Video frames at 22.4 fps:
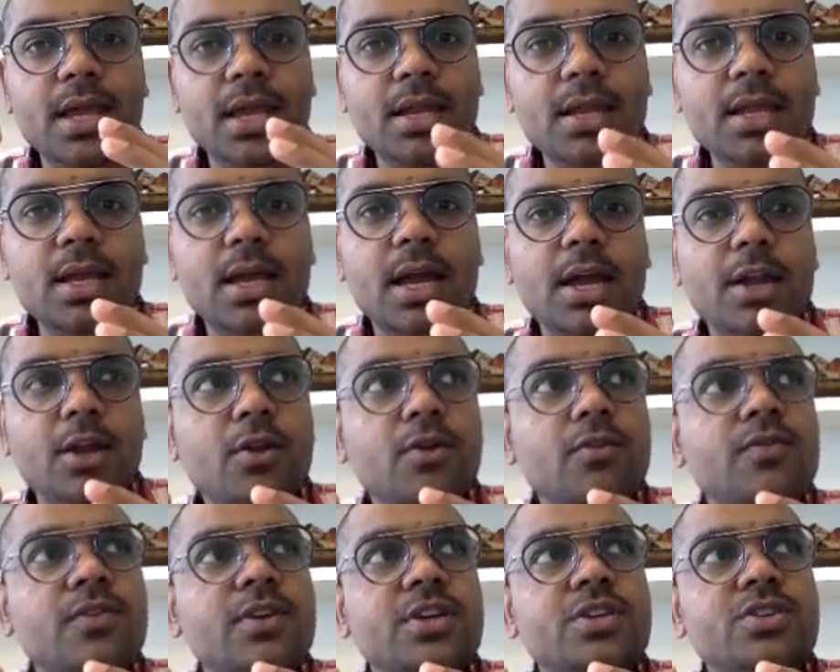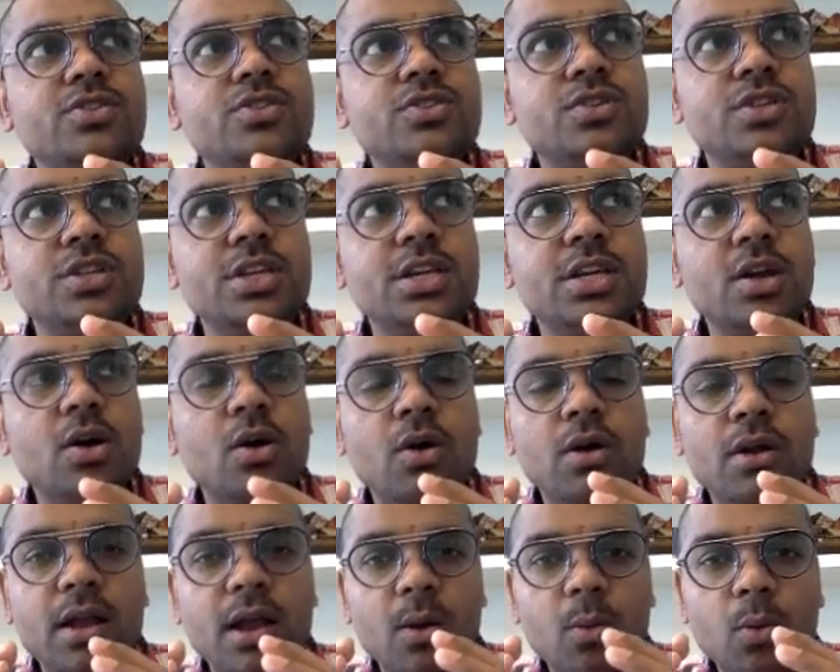any kind of injury
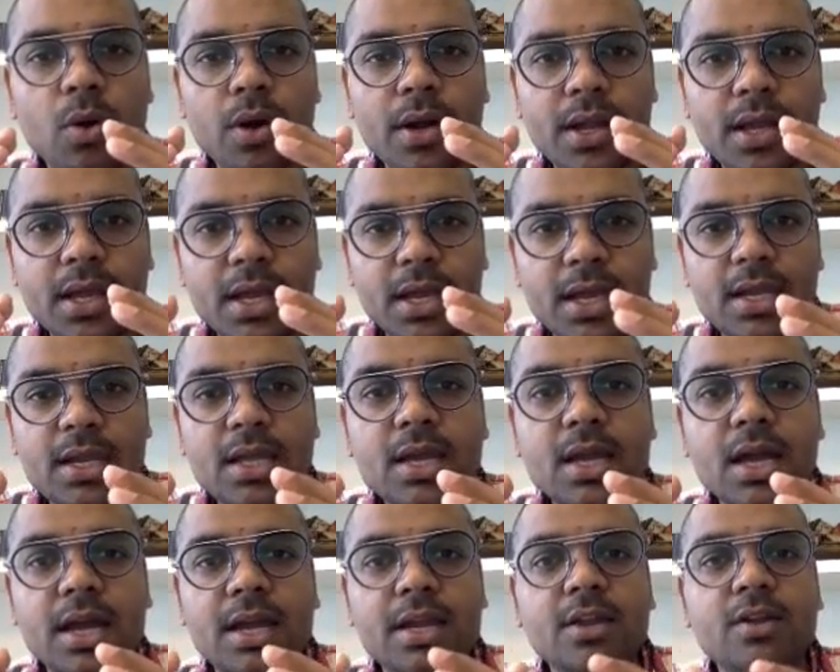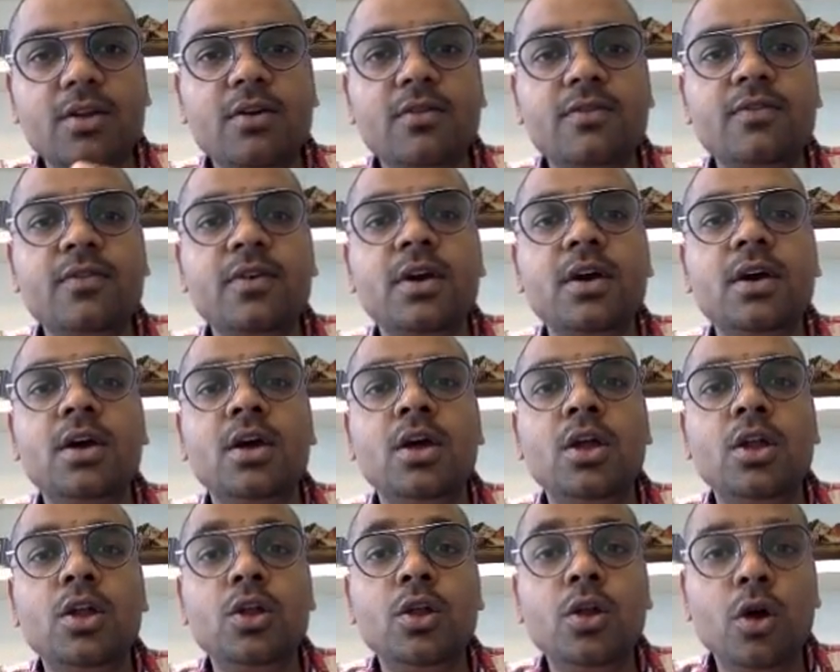or avoiding any kind of
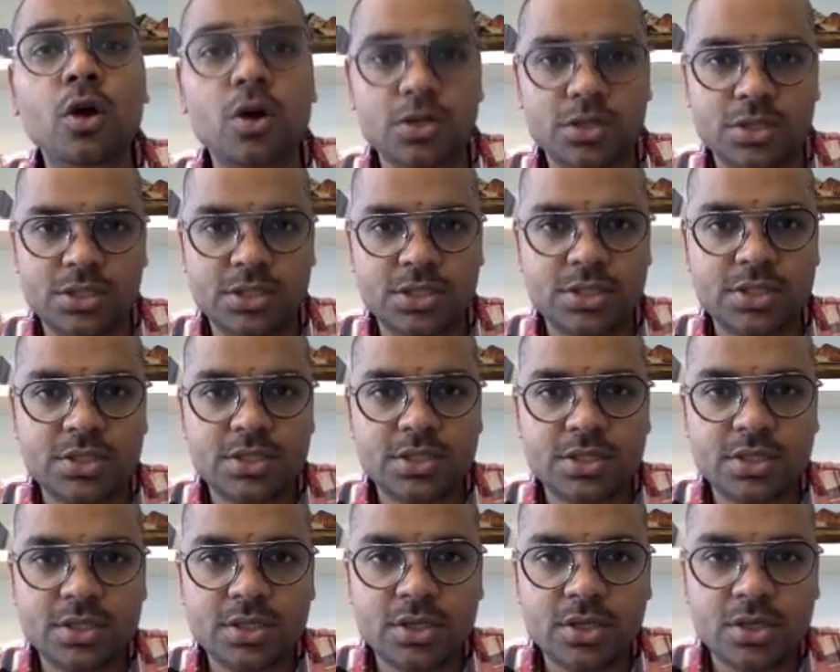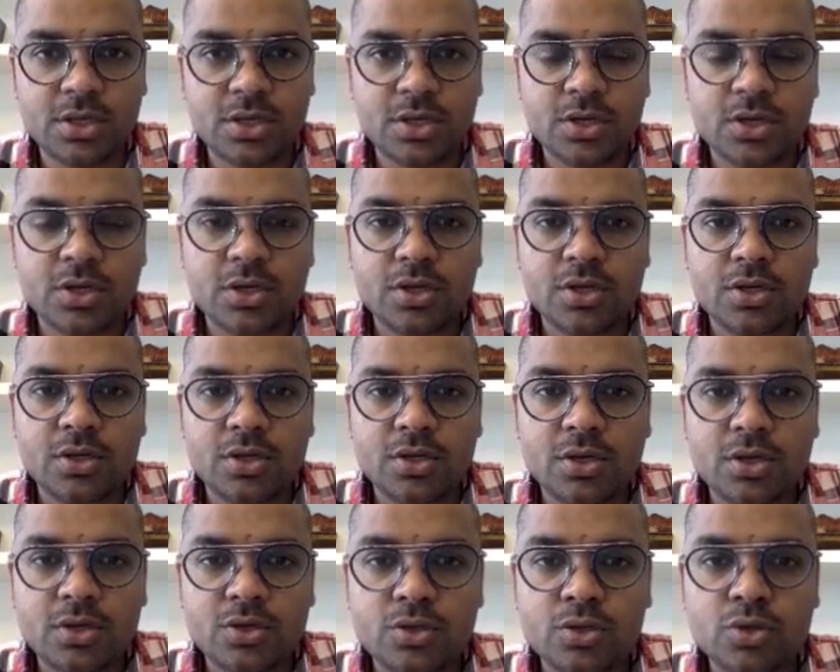loss.
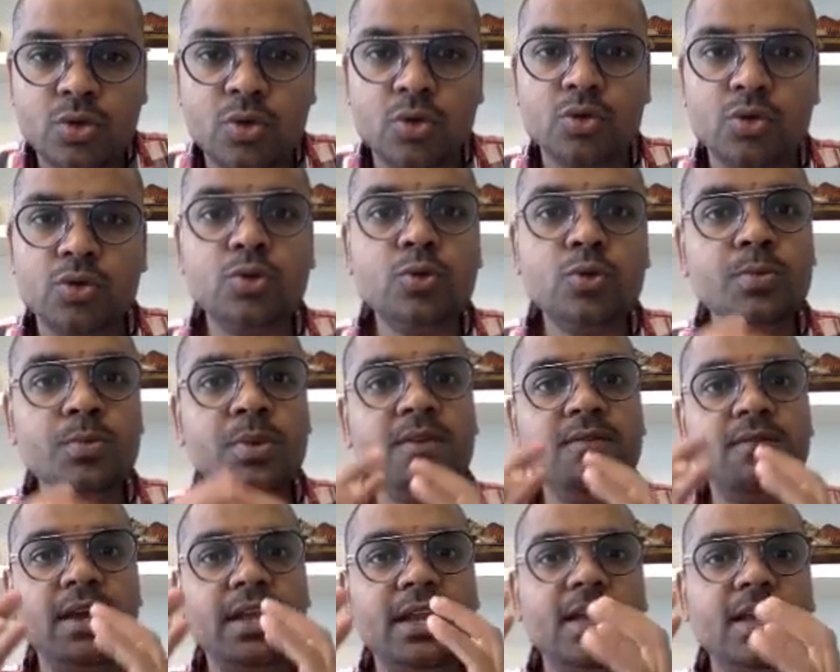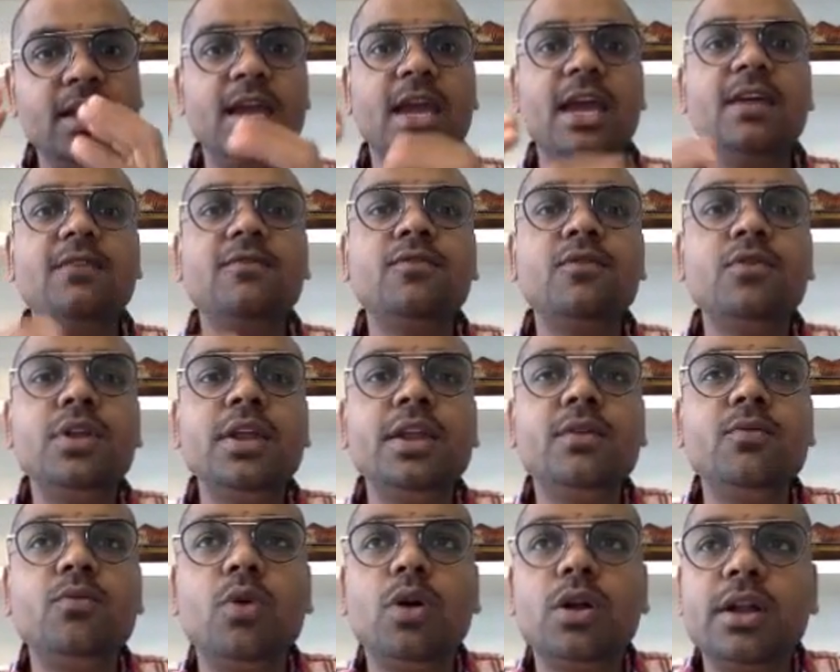So you be very careful
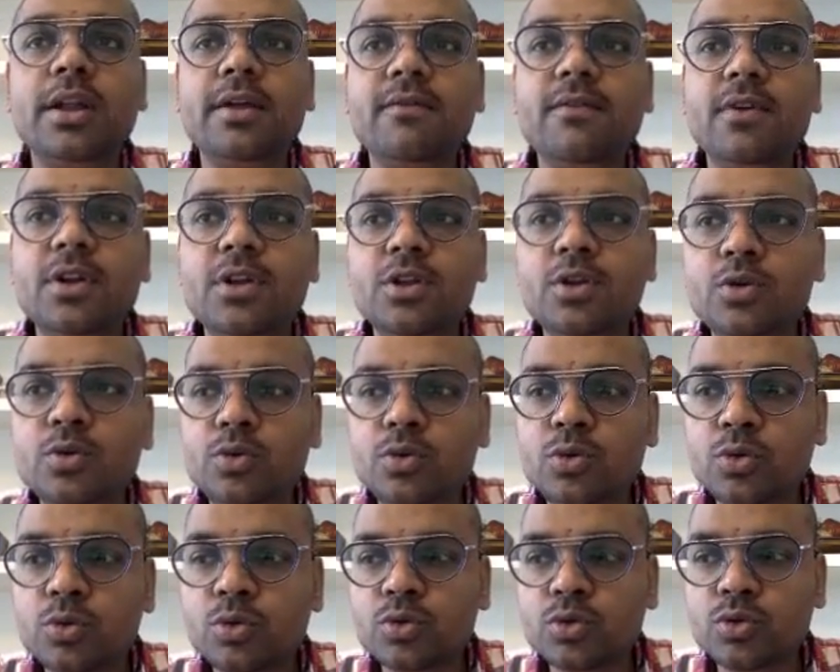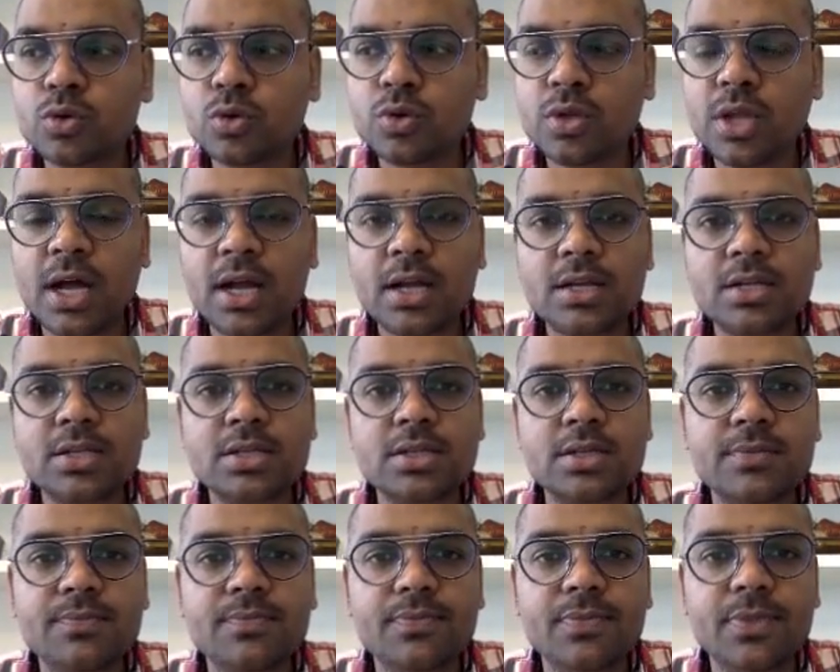in whatever you do so that
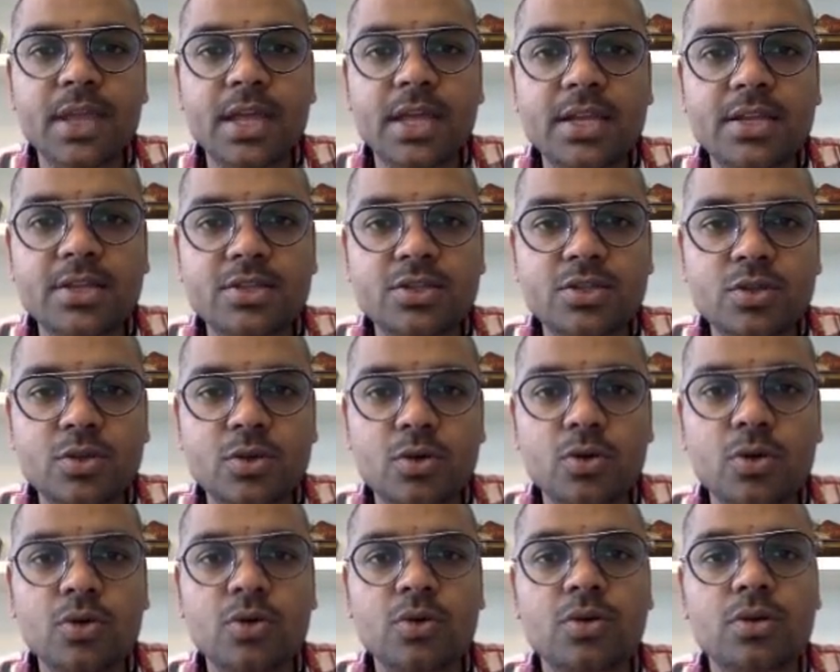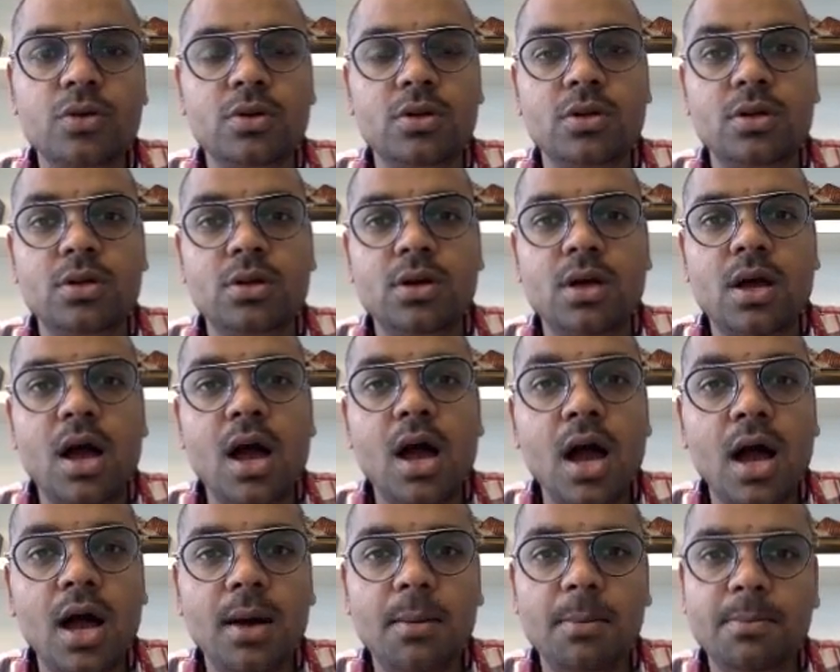there is no
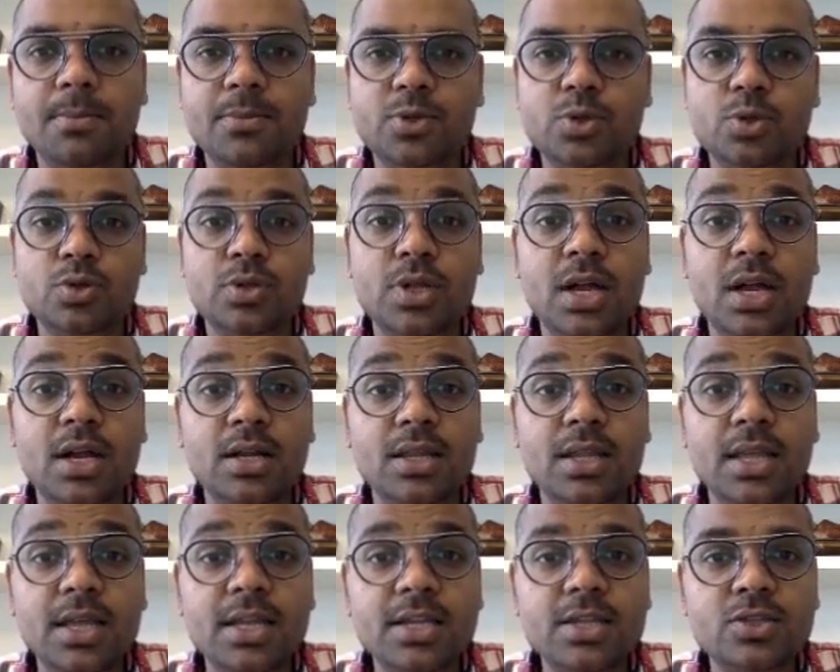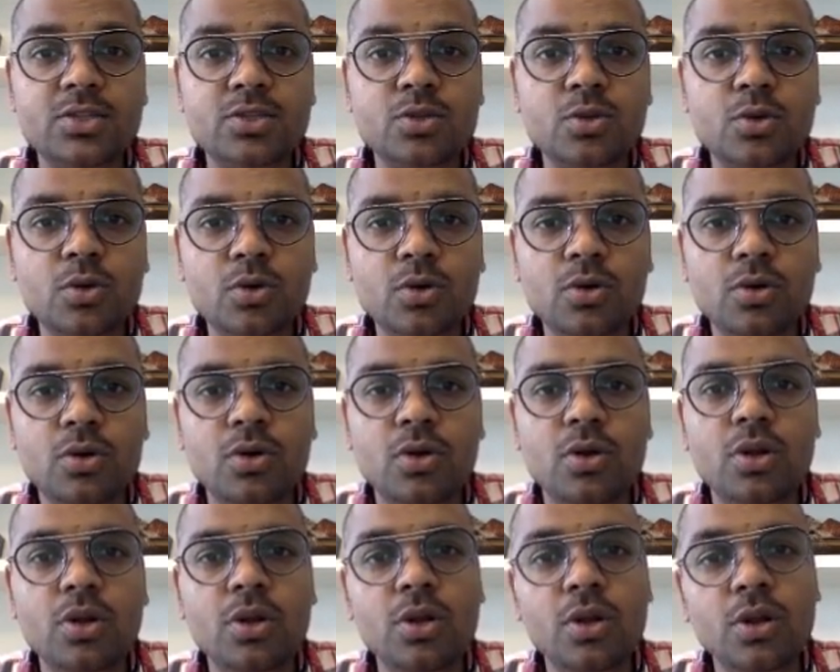harm, so that there is no
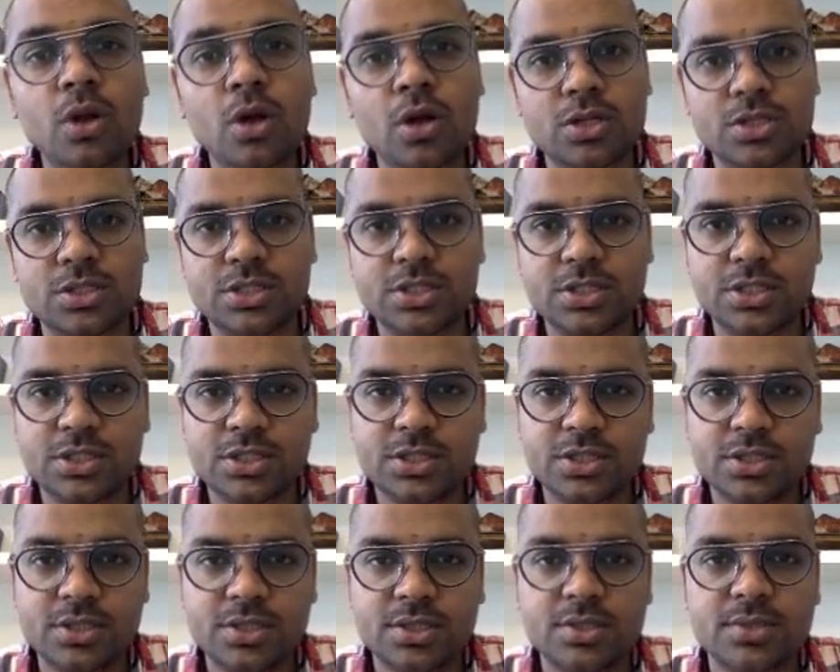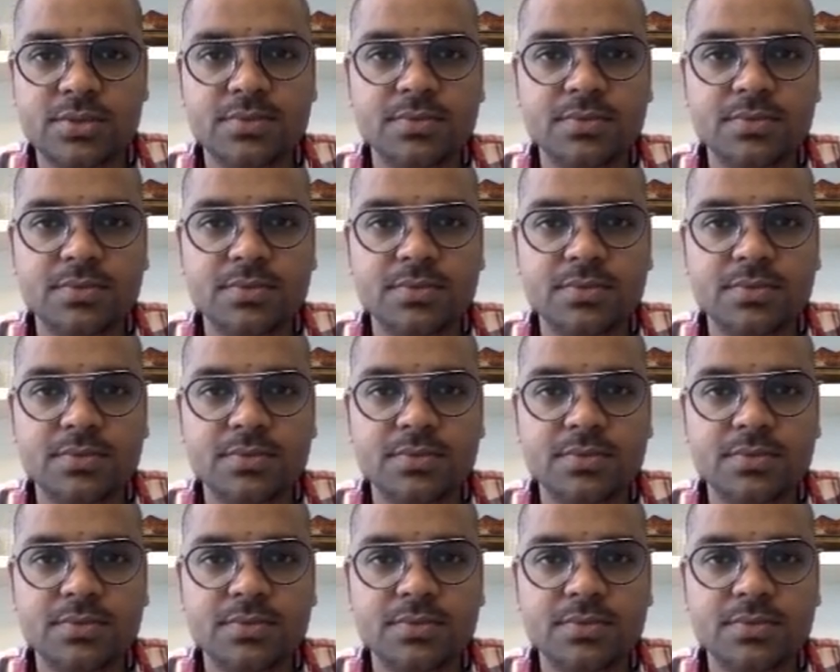loss,